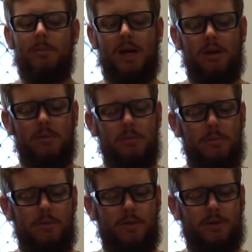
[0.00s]

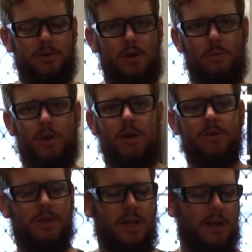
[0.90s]
But moving aside, we'll get
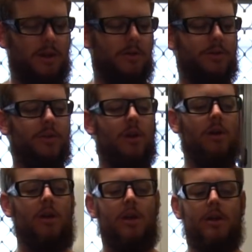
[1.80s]
onto that later on.
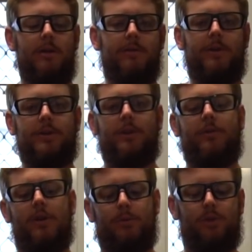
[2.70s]
So, first
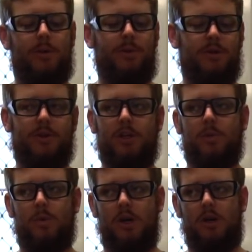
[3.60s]
things first, we'll jump into
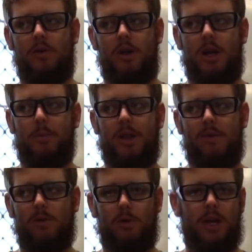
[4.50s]
section one and we'll
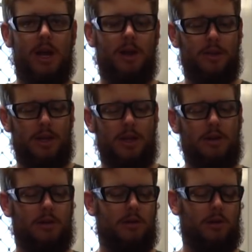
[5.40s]
have a look at the
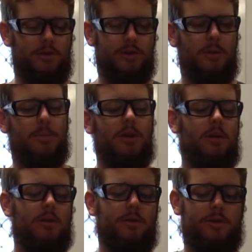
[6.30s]
close up
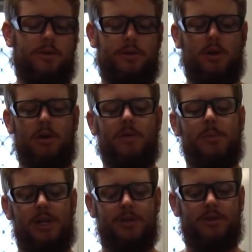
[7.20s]
style of the
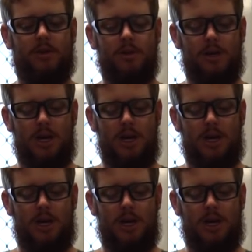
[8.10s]
blaster.